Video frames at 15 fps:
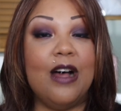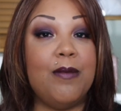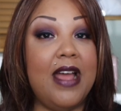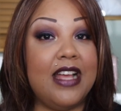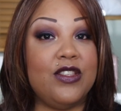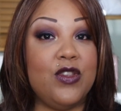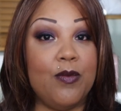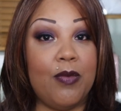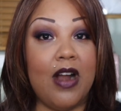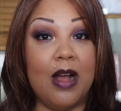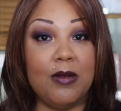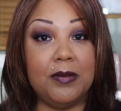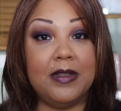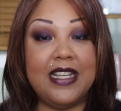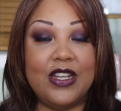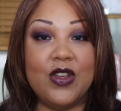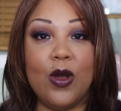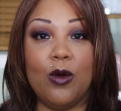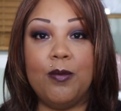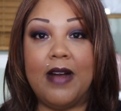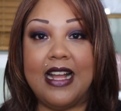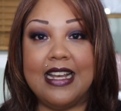As you probably
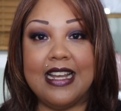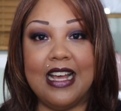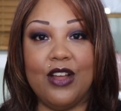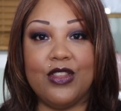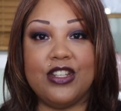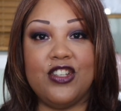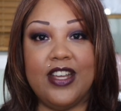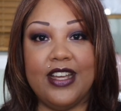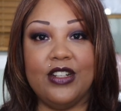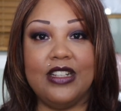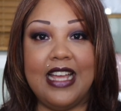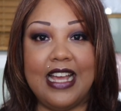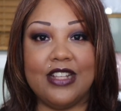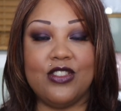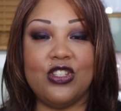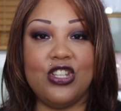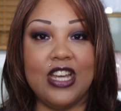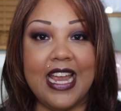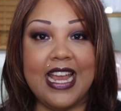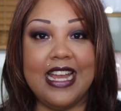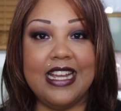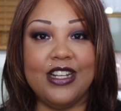know by now, the channel has
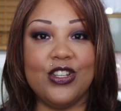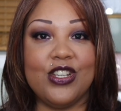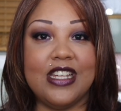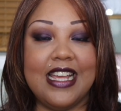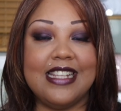changed.